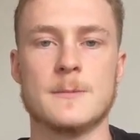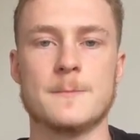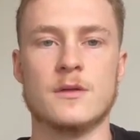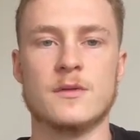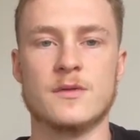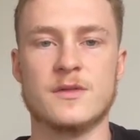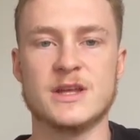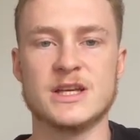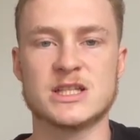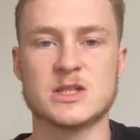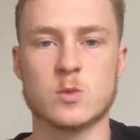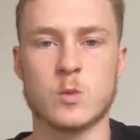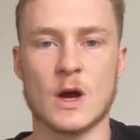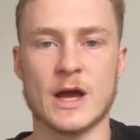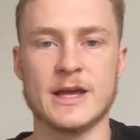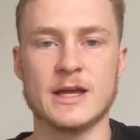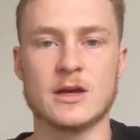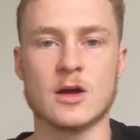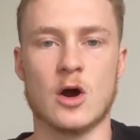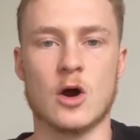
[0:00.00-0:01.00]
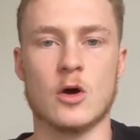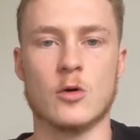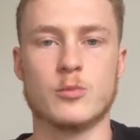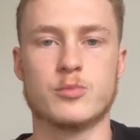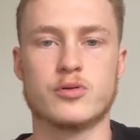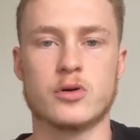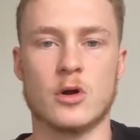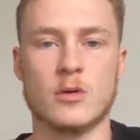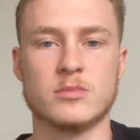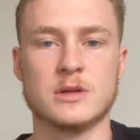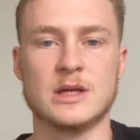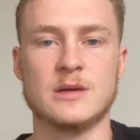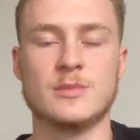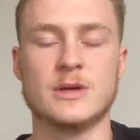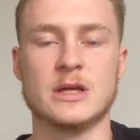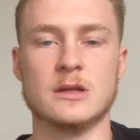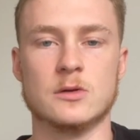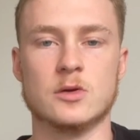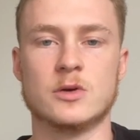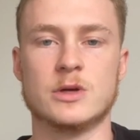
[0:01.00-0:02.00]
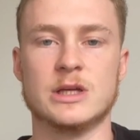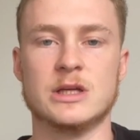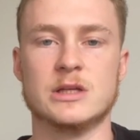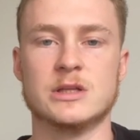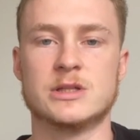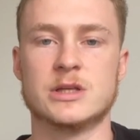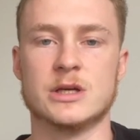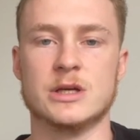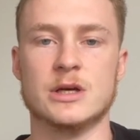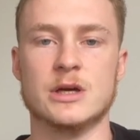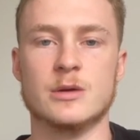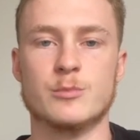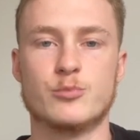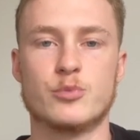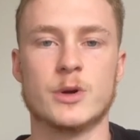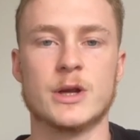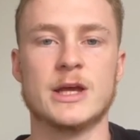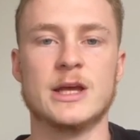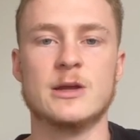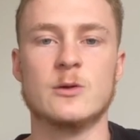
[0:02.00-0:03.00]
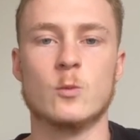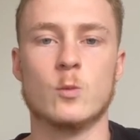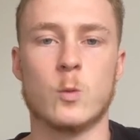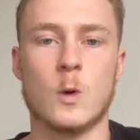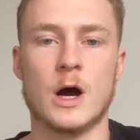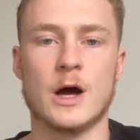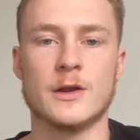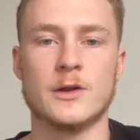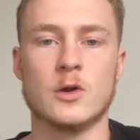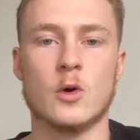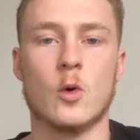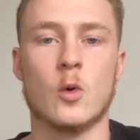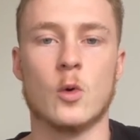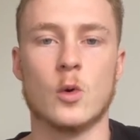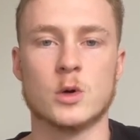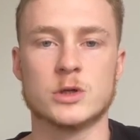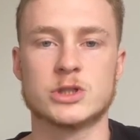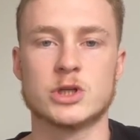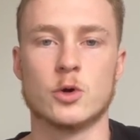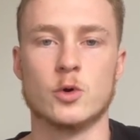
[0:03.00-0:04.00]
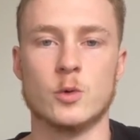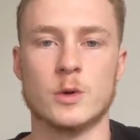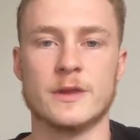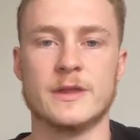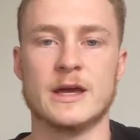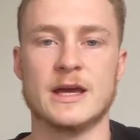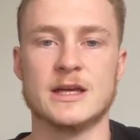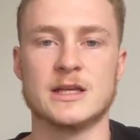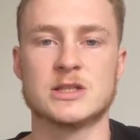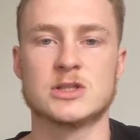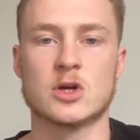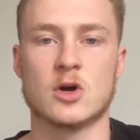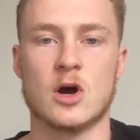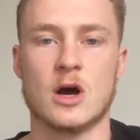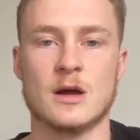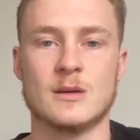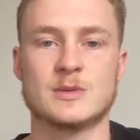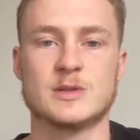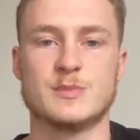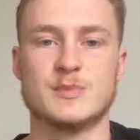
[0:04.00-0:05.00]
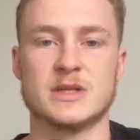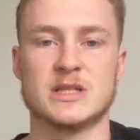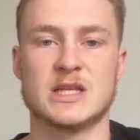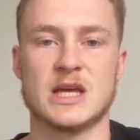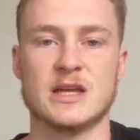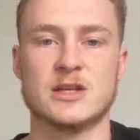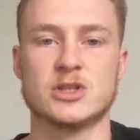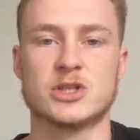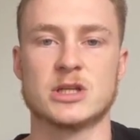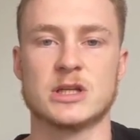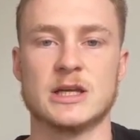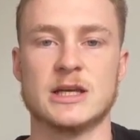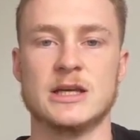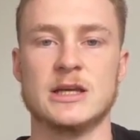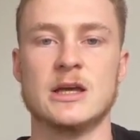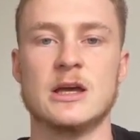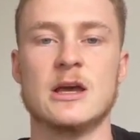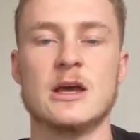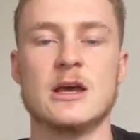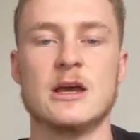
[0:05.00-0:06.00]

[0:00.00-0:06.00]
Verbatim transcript: This week, I'll probably be looking to bring in one or two of these types potentially,